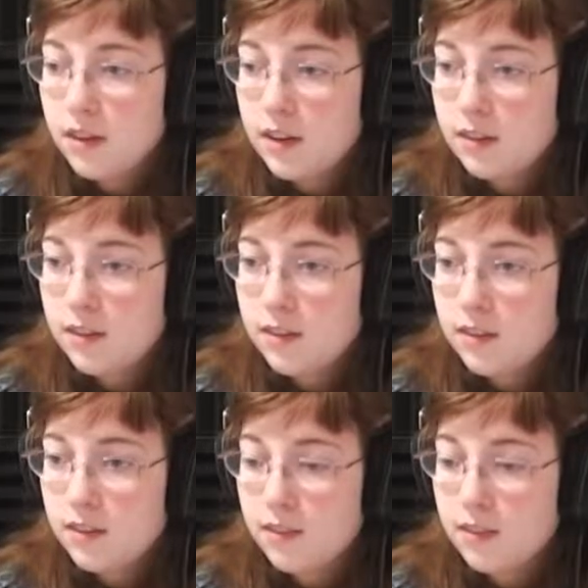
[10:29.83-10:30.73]
And how's
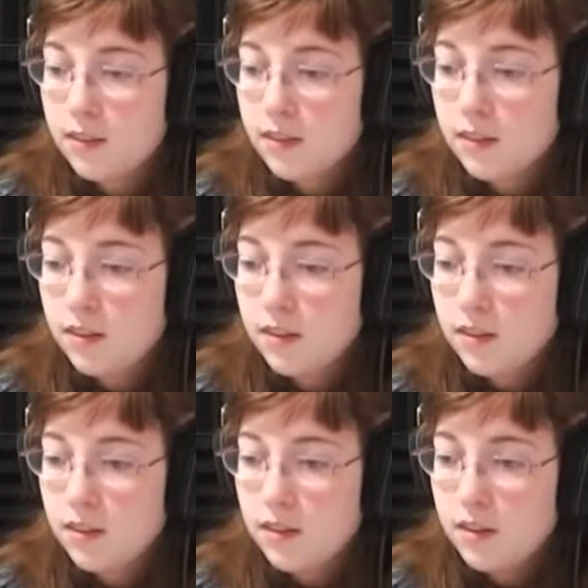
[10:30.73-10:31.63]
this?
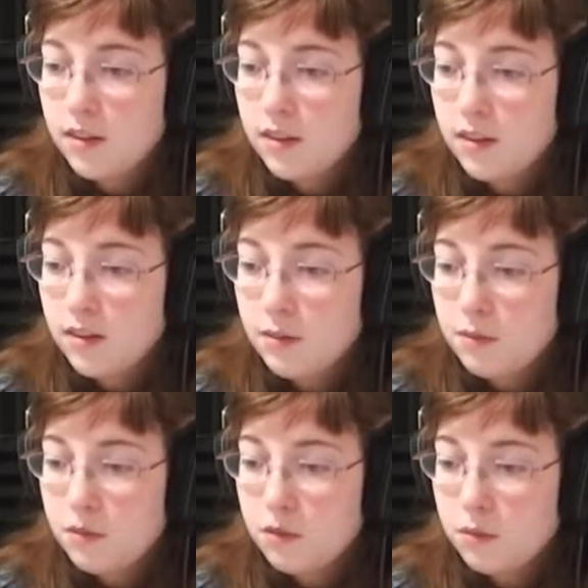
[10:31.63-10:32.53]

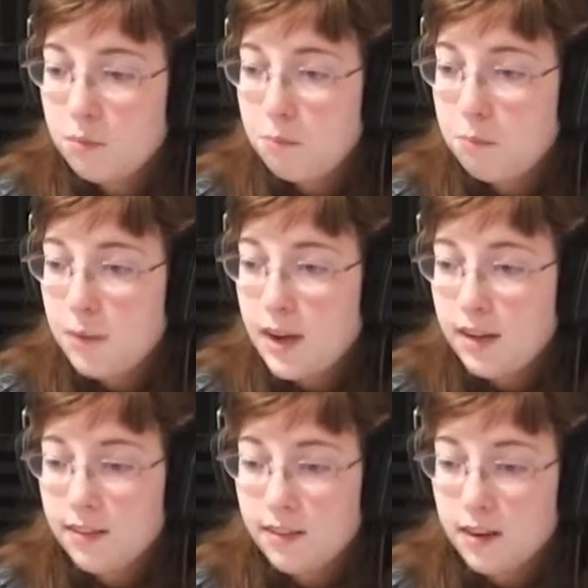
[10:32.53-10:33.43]
Just
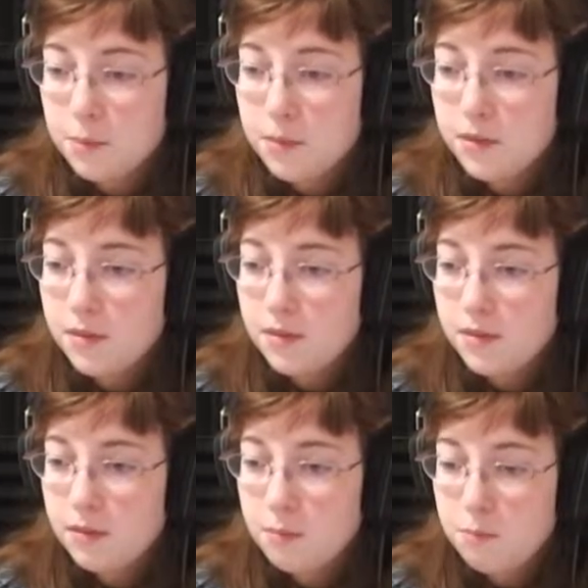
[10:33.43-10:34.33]
magus it up.
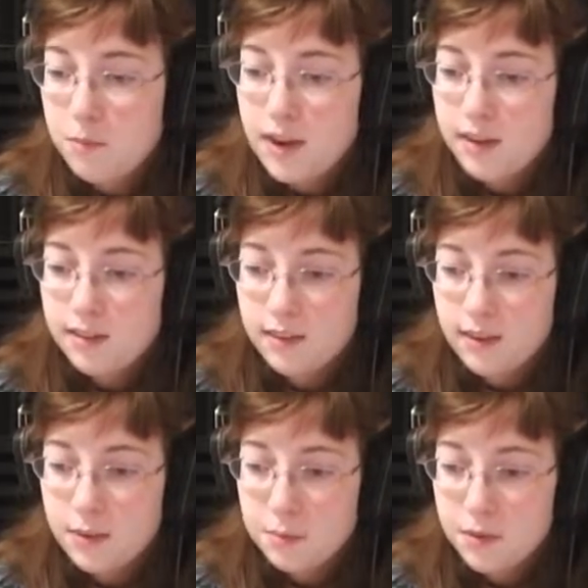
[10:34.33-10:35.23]
Magus it
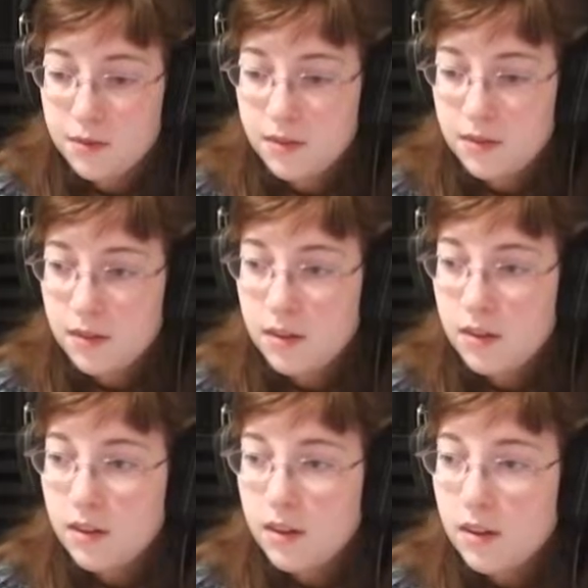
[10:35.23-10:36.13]
up.
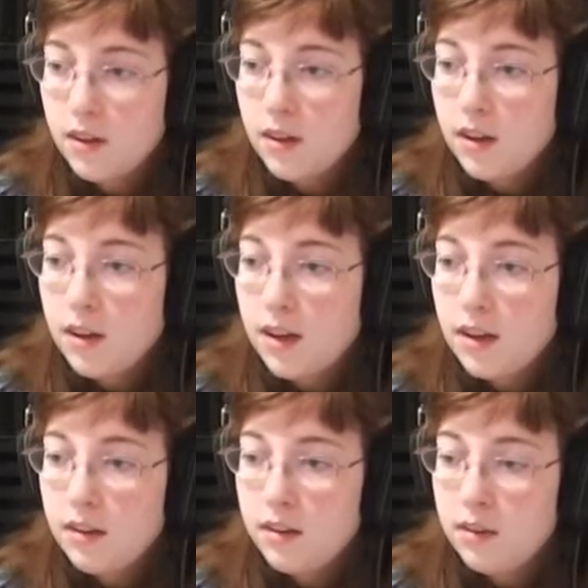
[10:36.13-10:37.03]

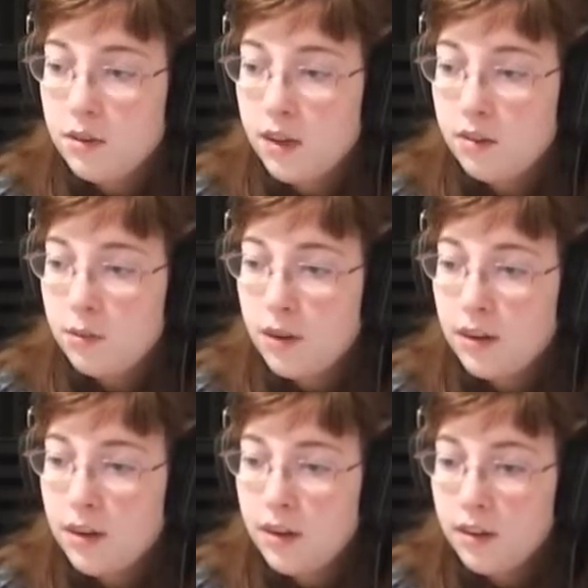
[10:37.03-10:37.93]
And you guys right
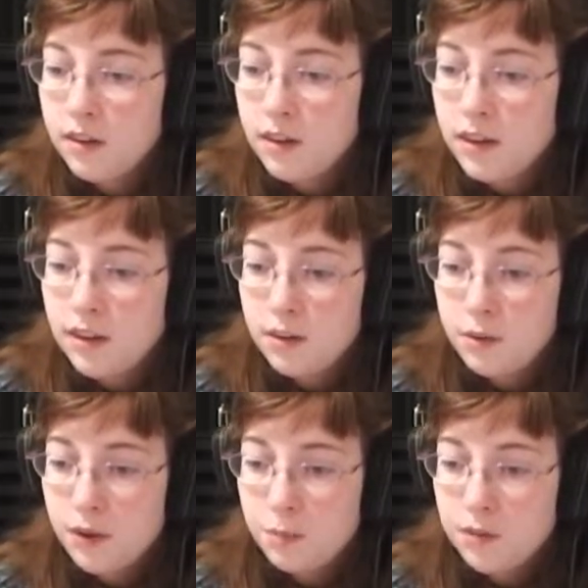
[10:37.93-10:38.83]
here, yeah, you
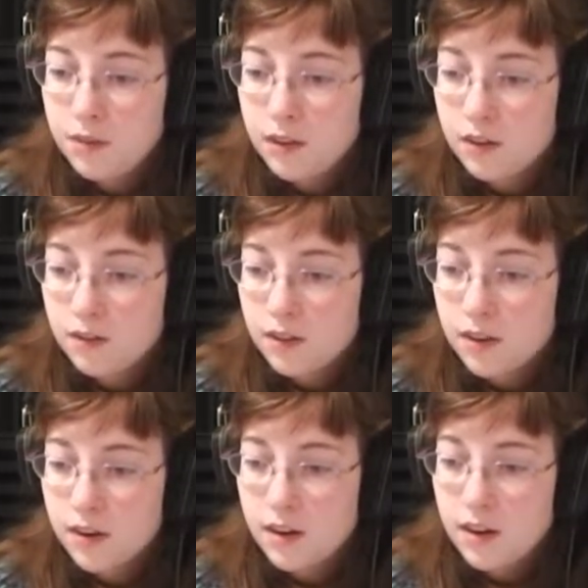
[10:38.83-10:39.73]
helped us out over
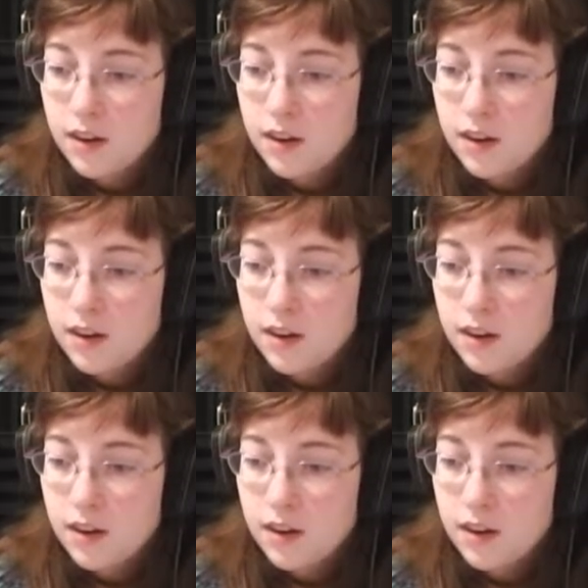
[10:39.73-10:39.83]
there.